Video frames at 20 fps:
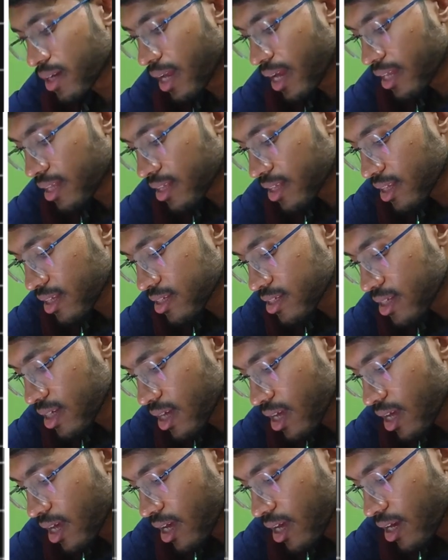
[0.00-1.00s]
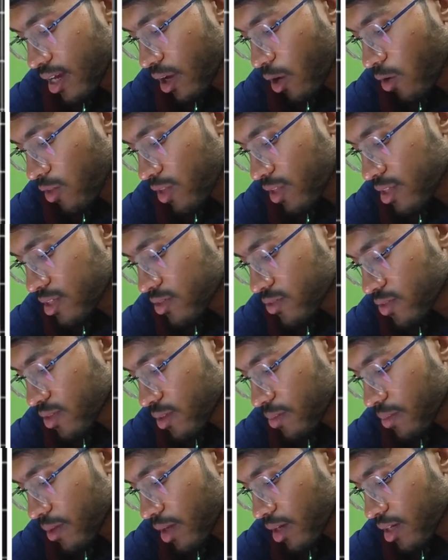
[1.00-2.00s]
like this. Now this
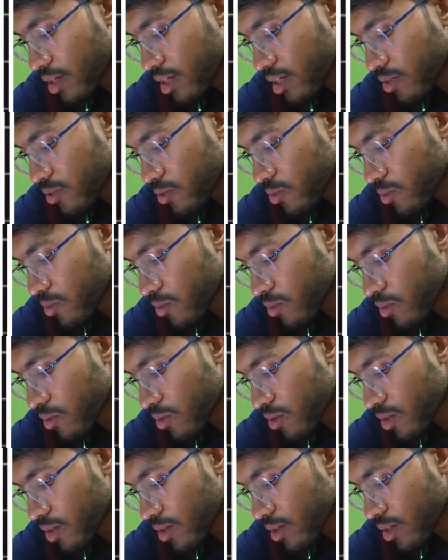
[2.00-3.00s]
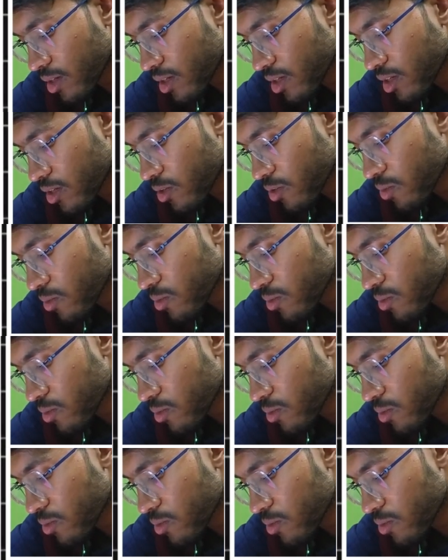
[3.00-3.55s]
will be a cube. Okay. Cube.